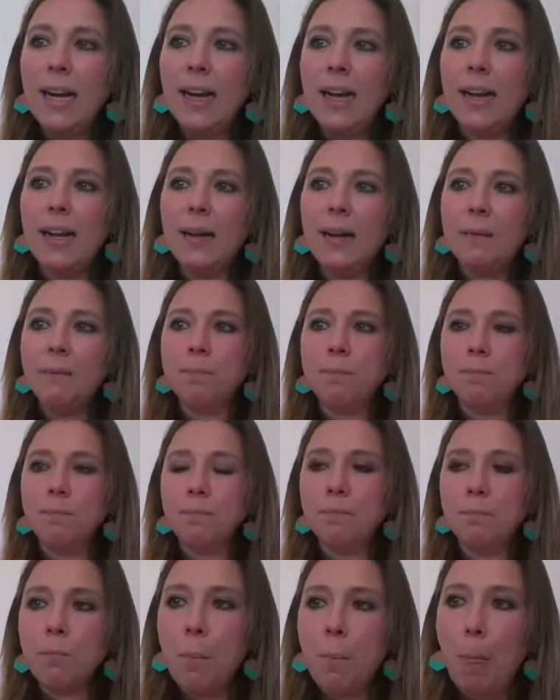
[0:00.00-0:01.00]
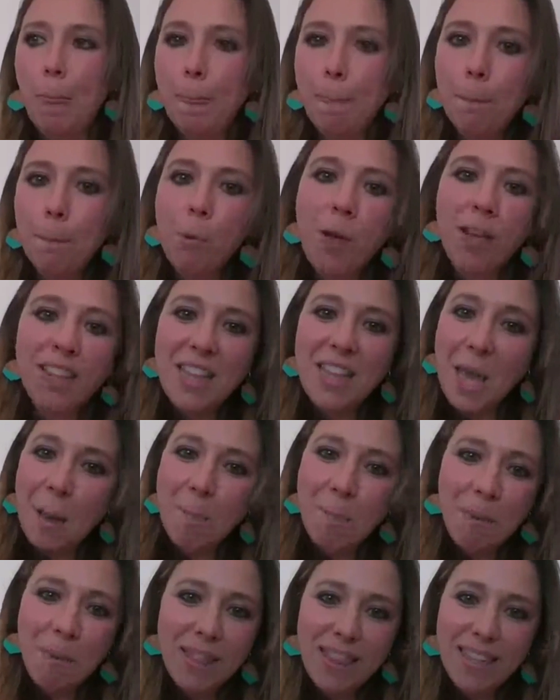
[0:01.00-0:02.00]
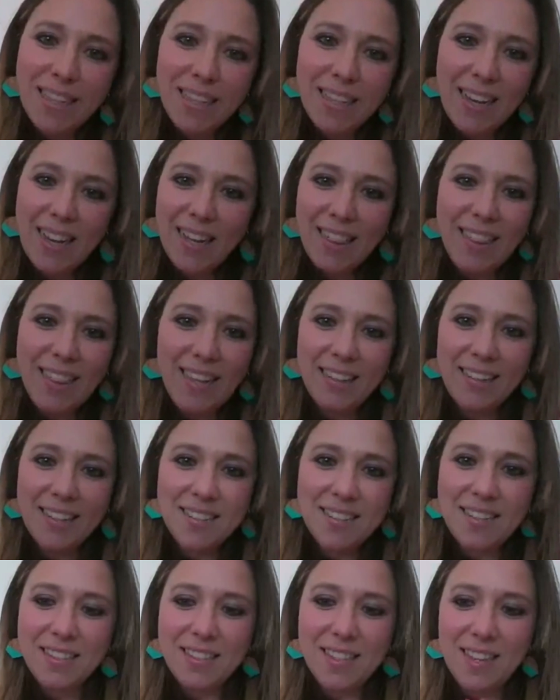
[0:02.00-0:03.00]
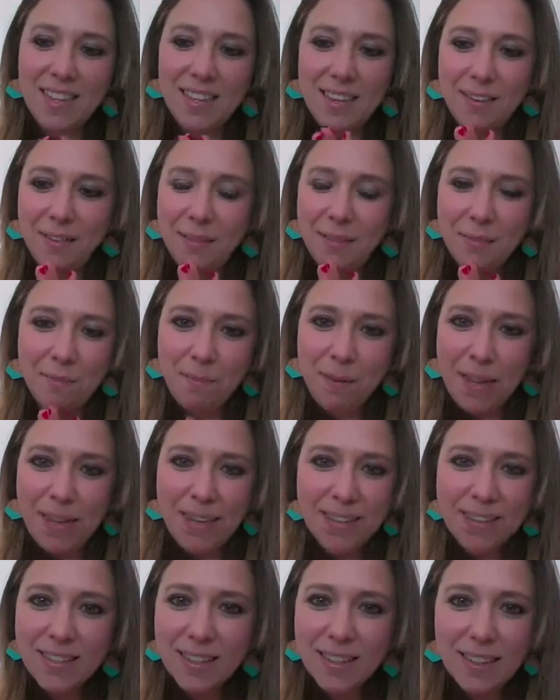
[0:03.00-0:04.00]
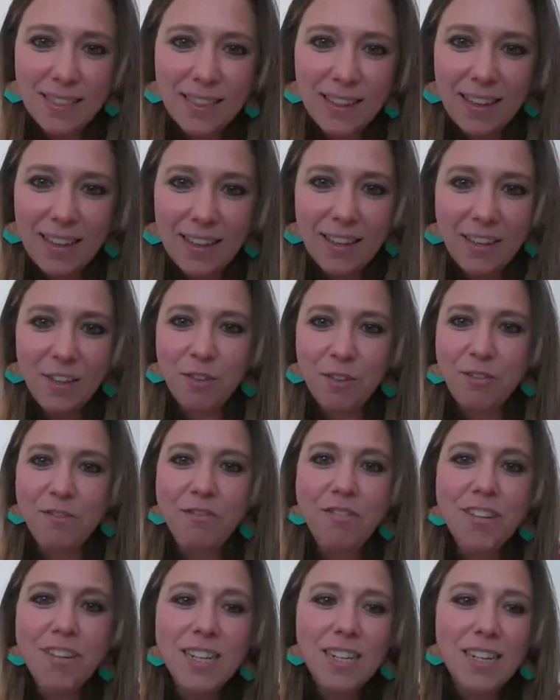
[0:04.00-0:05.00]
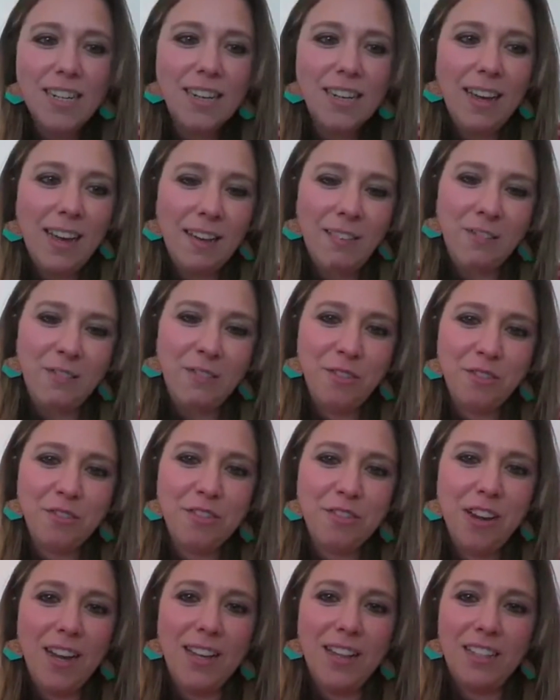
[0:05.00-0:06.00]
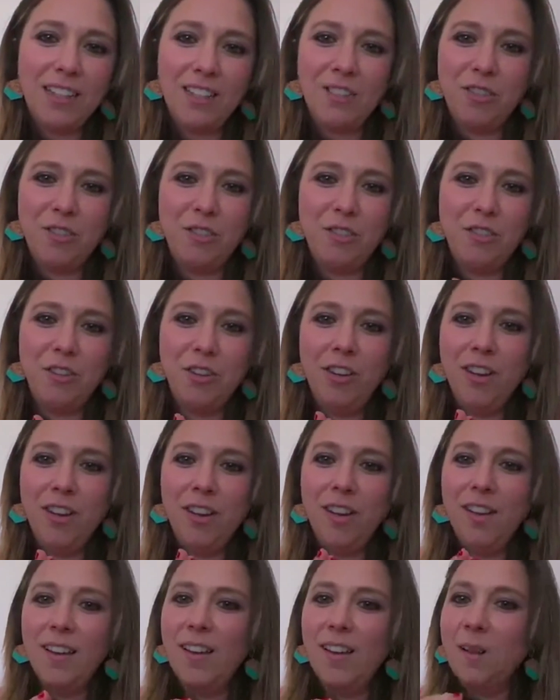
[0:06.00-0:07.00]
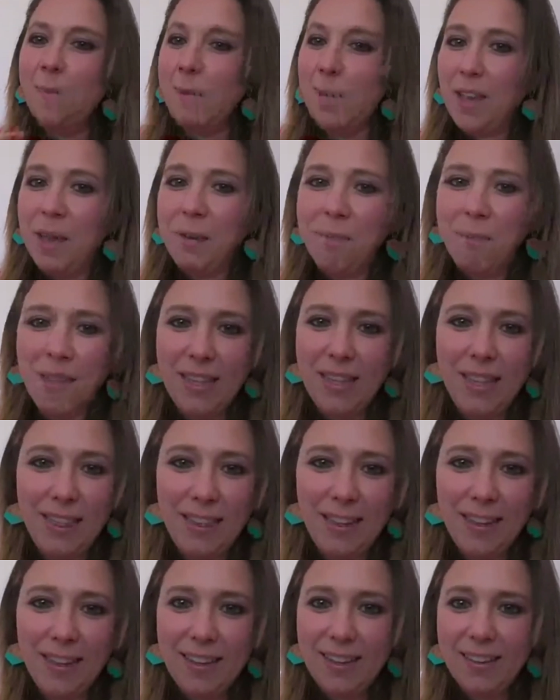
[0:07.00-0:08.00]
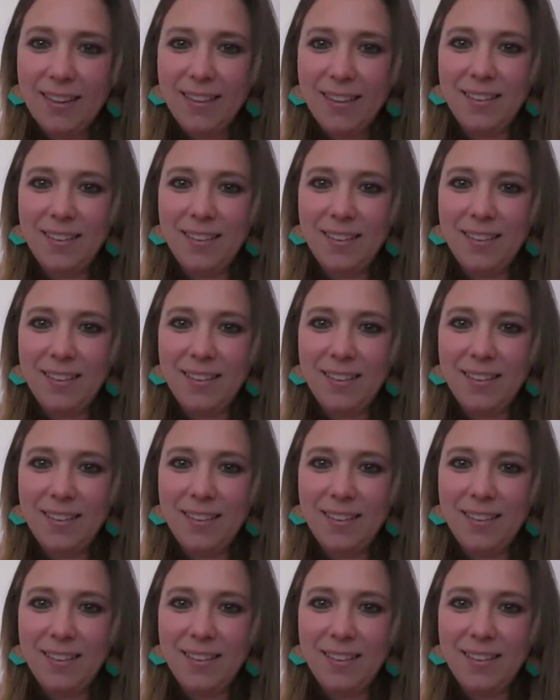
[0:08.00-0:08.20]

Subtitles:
Well, empathy, I think this is like the basic thing. You really have to try to be empathetic.